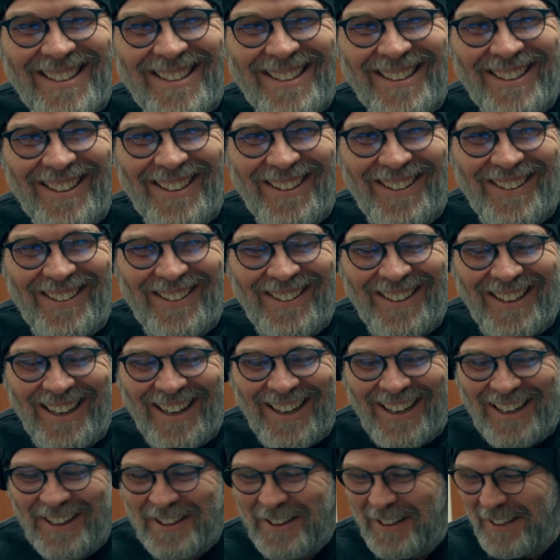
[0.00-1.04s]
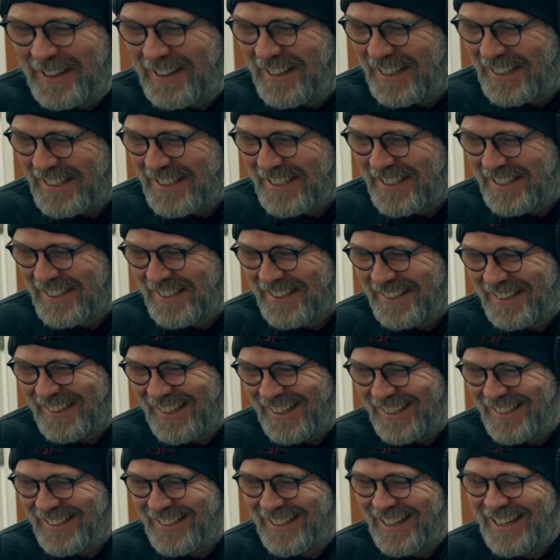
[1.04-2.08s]
So yeah, I think that's
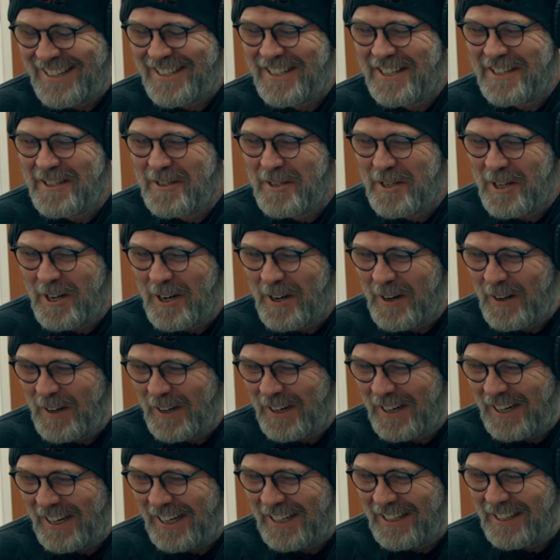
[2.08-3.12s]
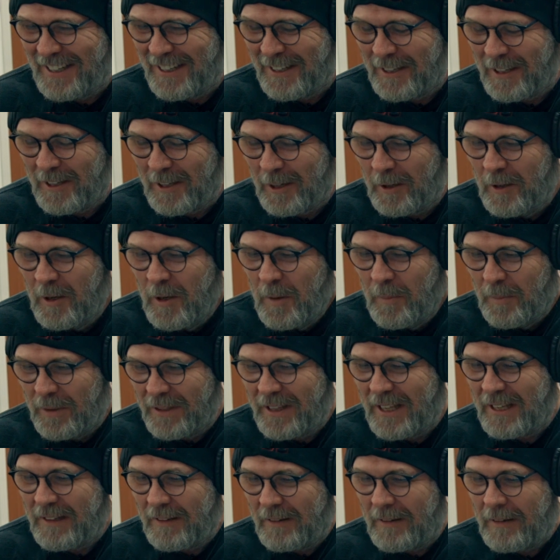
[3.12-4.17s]
the generic idea. But
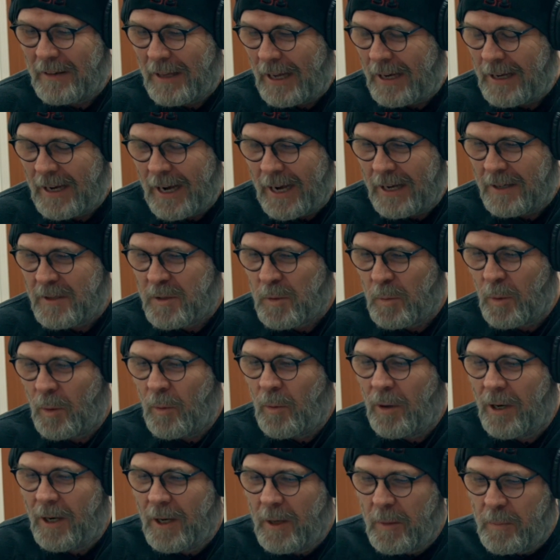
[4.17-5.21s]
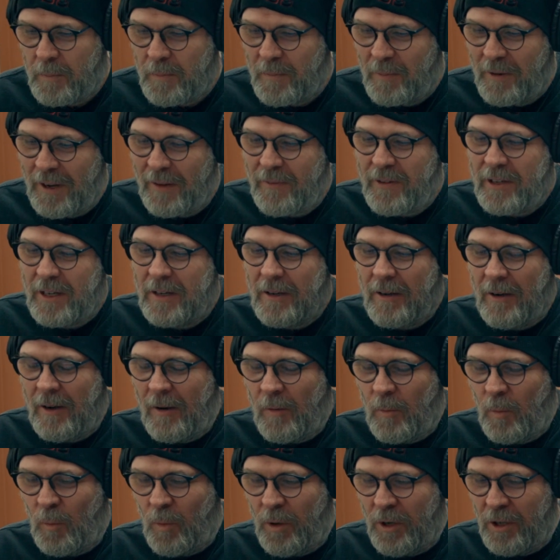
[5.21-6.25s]
so we wanted to give it a
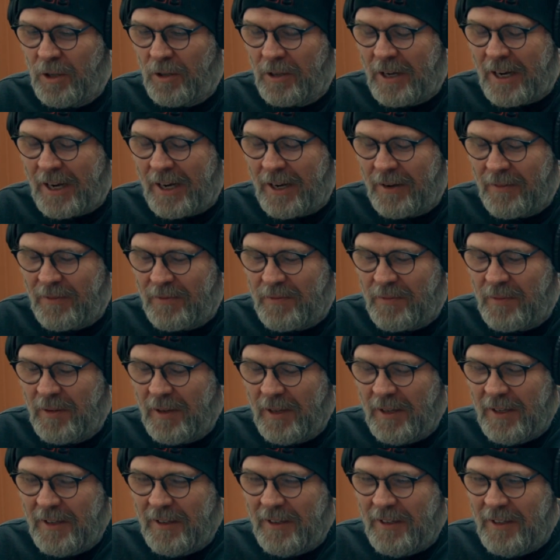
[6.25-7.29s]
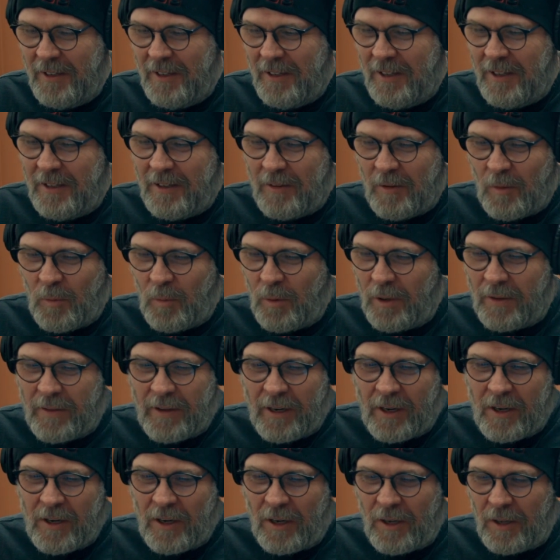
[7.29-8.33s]
real kind of what they
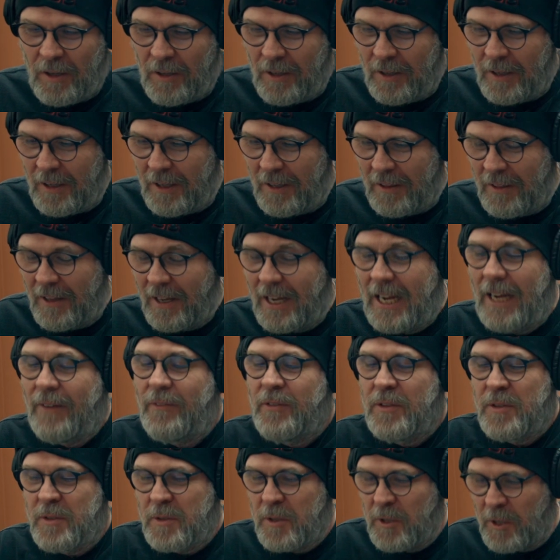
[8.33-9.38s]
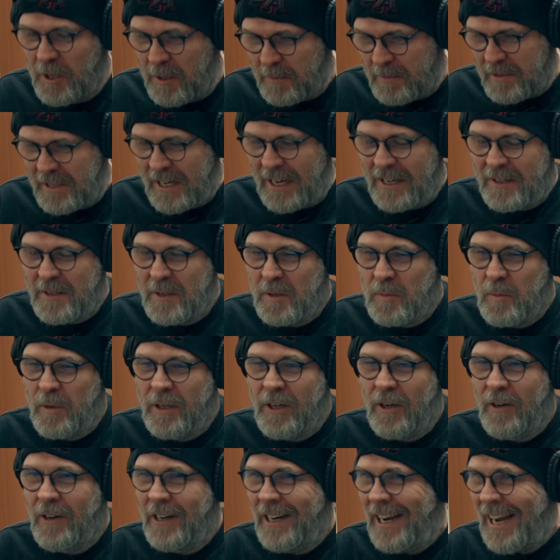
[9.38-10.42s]
call the given circumstances when
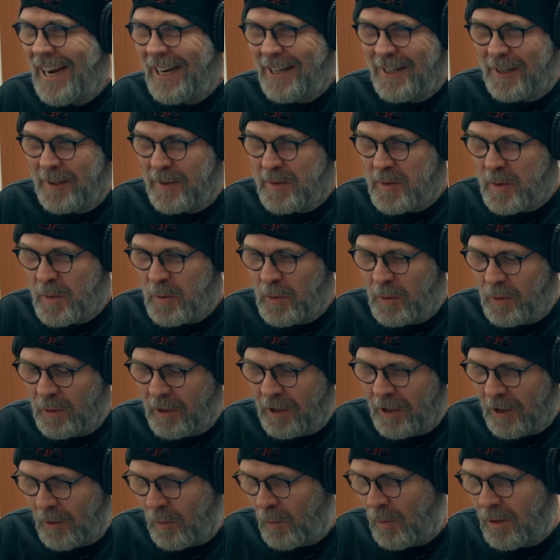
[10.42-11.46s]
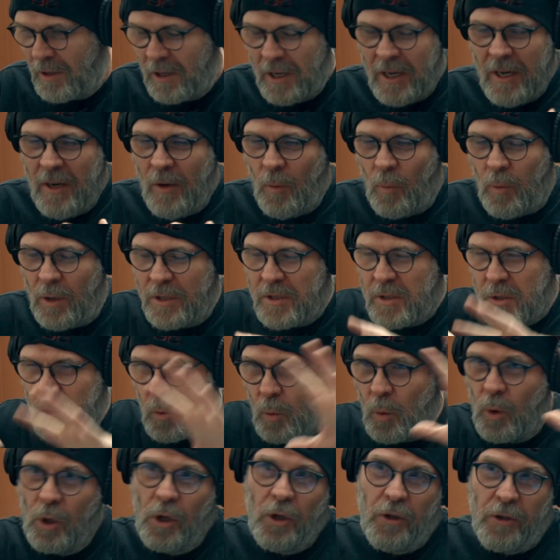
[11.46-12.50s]
you're in acting school. What's the
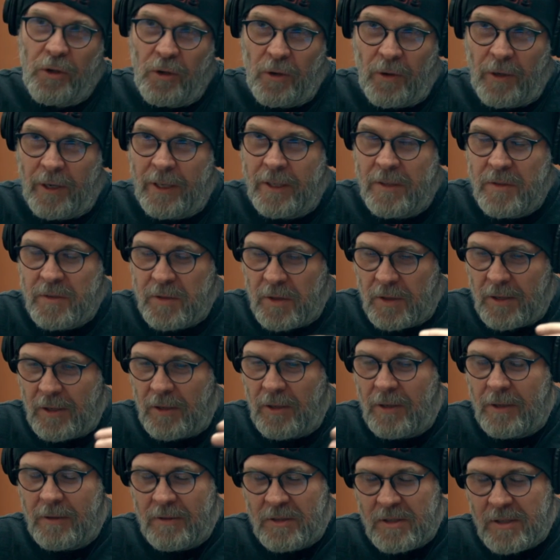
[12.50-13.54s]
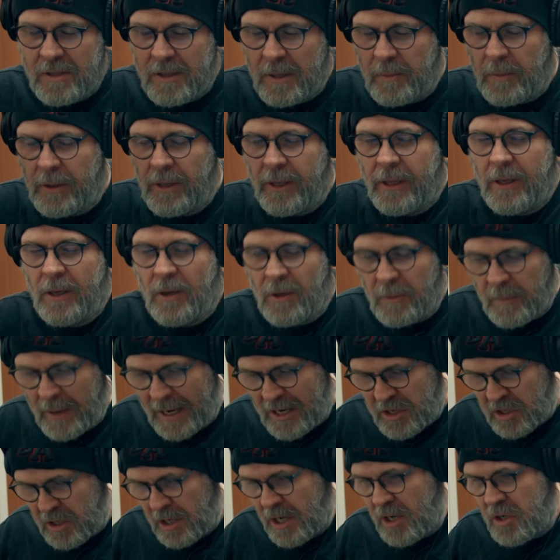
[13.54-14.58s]
world you're in, so that you can stimulate your
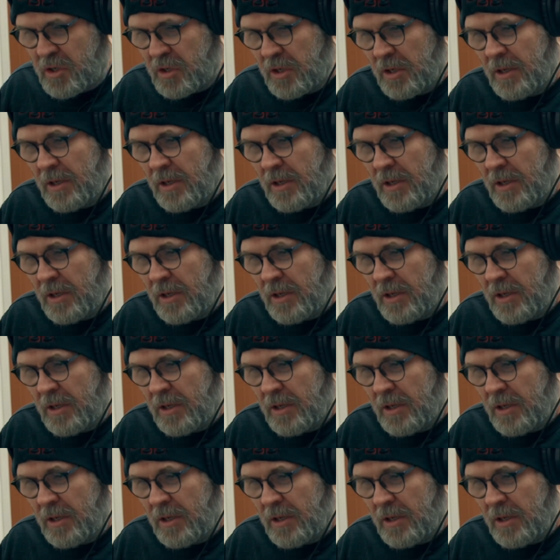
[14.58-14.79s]
imagination.